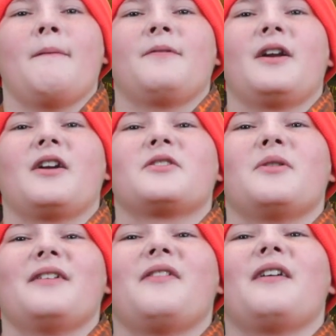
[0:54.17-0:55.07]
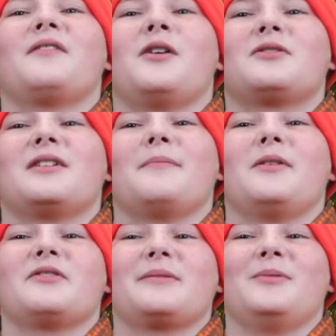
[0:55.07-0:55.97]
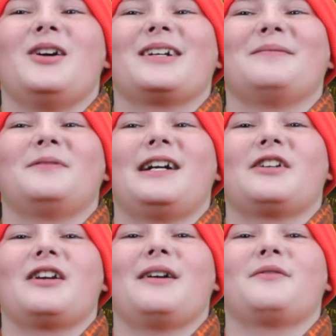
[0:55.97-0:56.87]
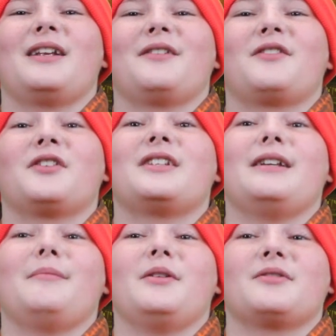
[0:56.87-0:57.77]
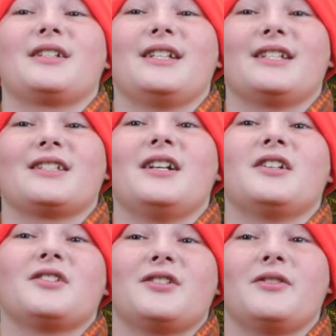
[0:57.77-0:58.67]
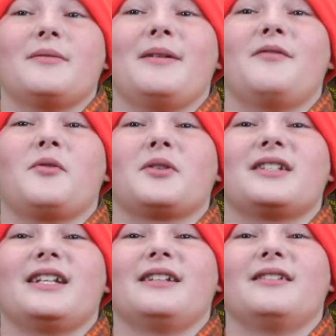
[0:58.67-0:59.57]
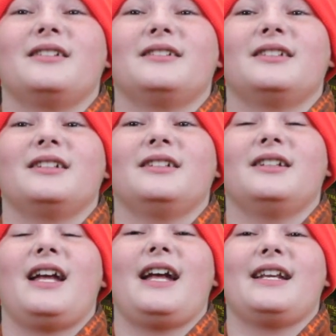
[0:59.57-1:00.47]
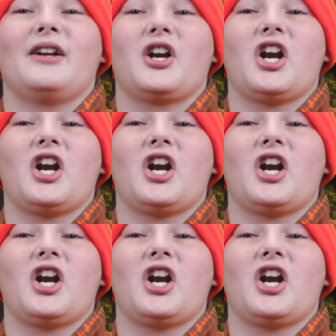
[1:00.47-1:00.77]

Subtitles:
There are 25 notes in a music block in Minecraft and 13 music discs, soon to be 14. And here